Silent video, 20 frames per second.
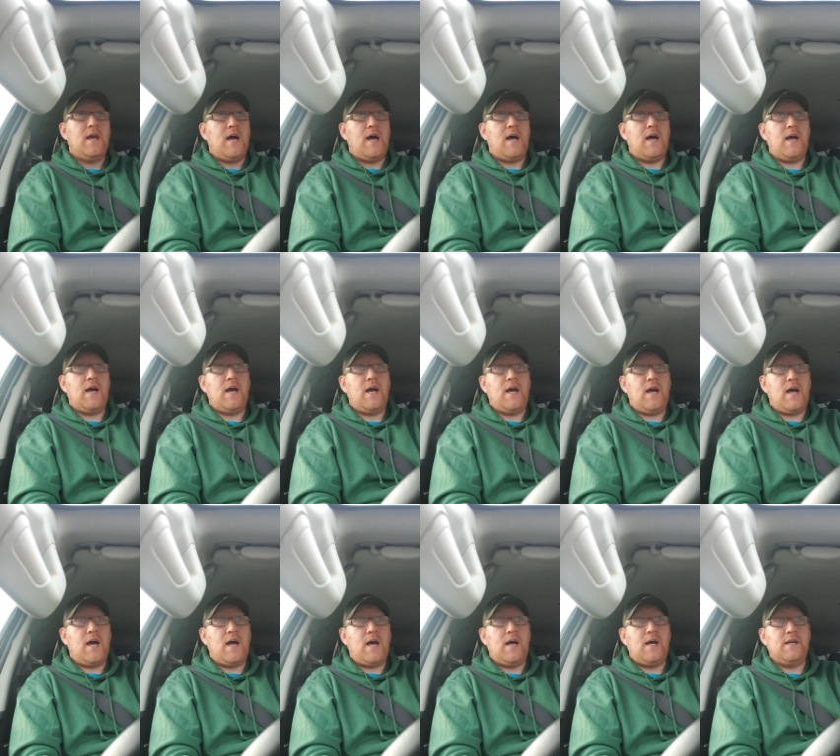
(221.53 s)

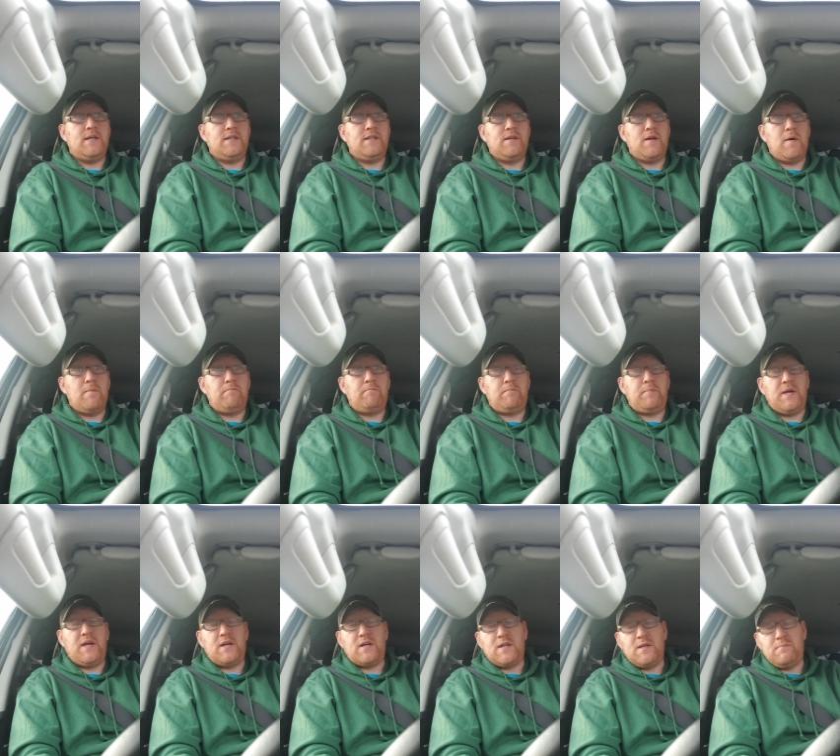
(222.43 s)
I
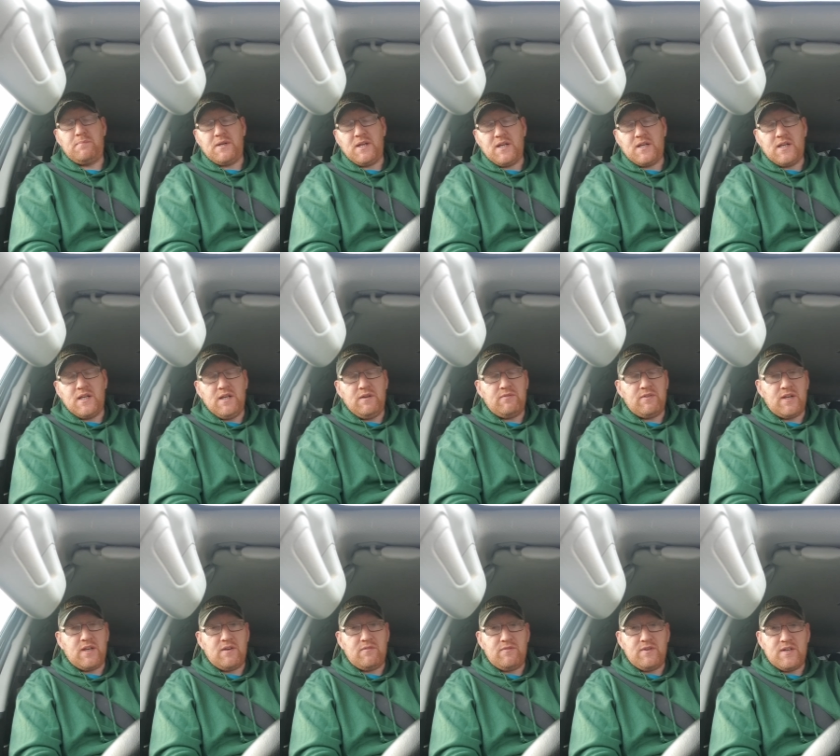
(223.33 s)
barely break
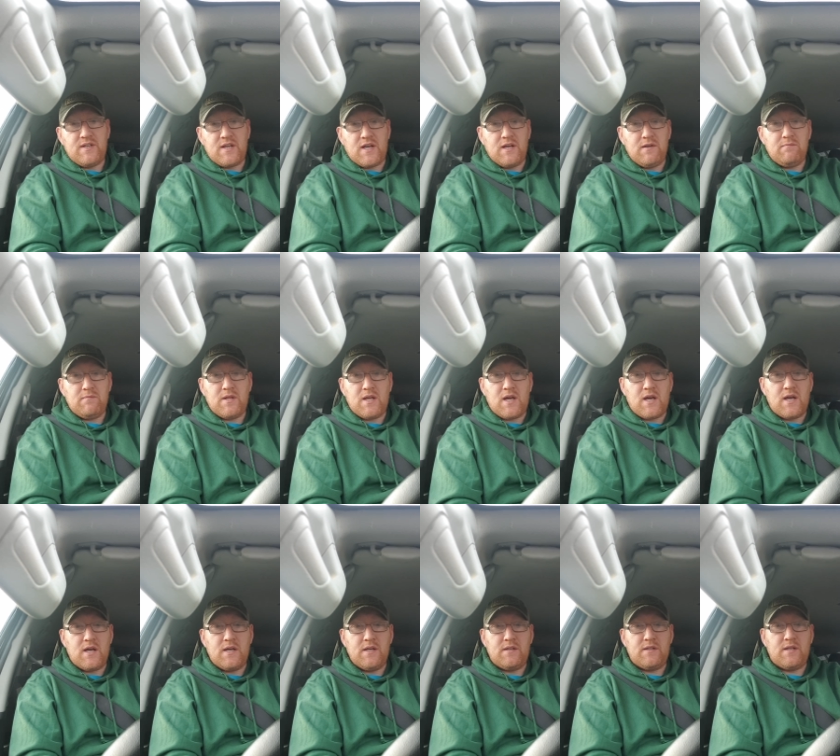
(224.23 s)
even every time that
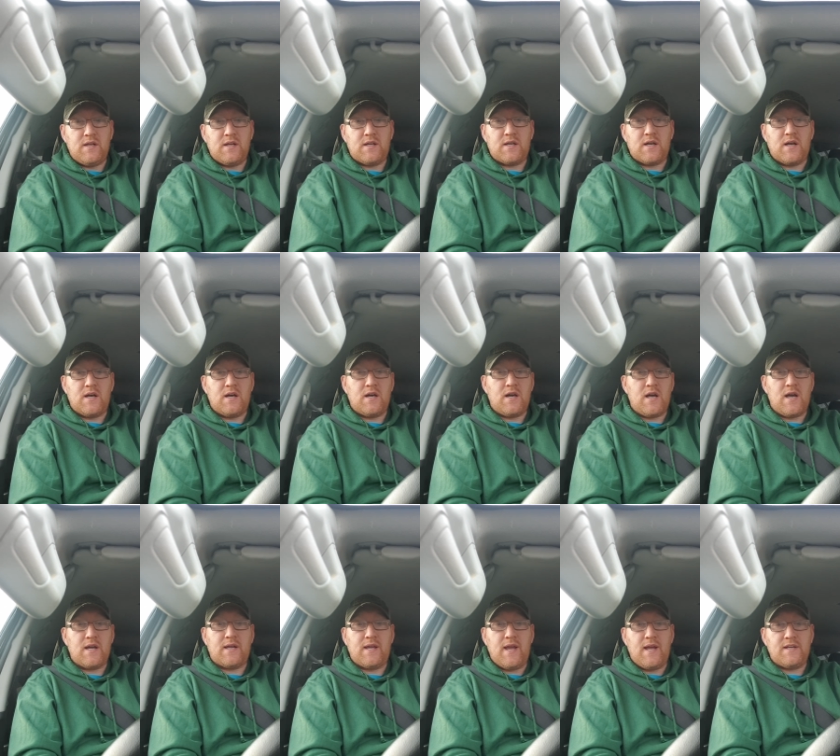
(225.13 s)
I take
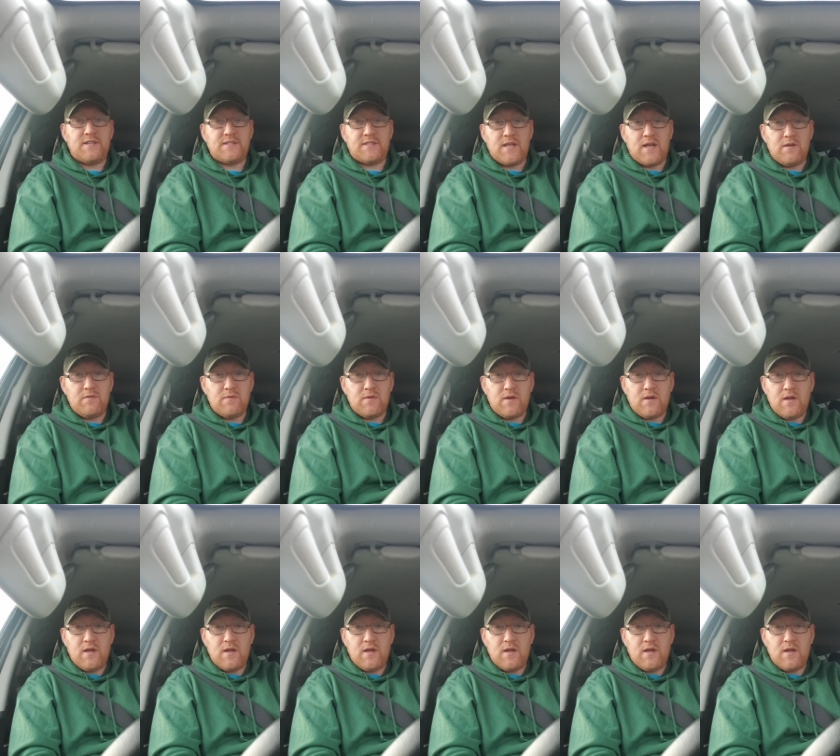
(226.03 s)
a guest out.